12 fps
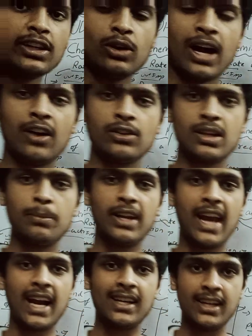you have some
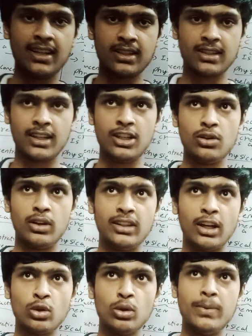reactants in
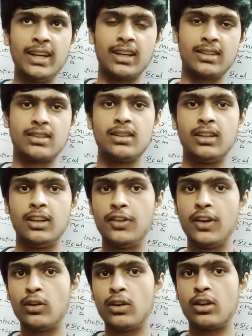the two beakers, if
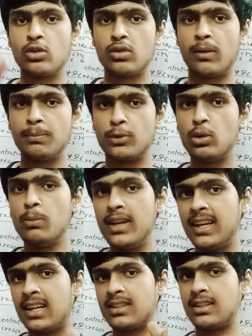you have some two
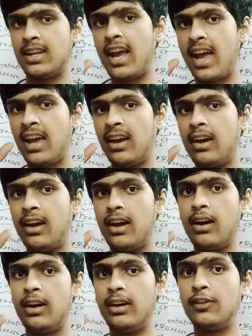beakers A,
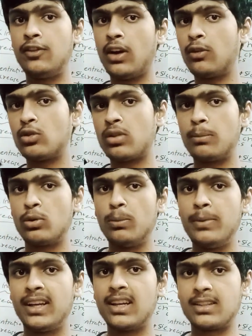if you have some two
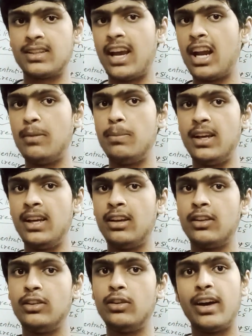beakers A and B,
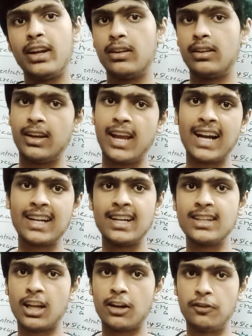the
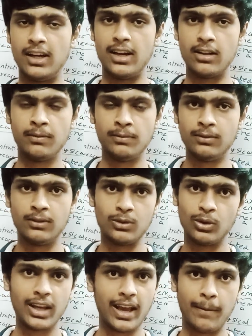reactants are filled.
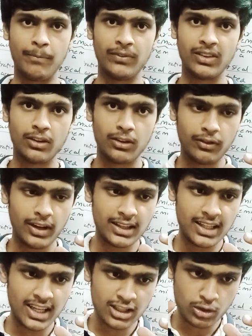Okay,
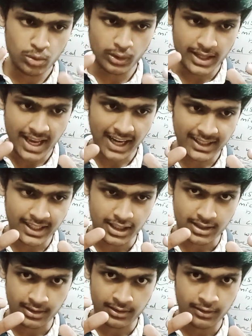when these two reactants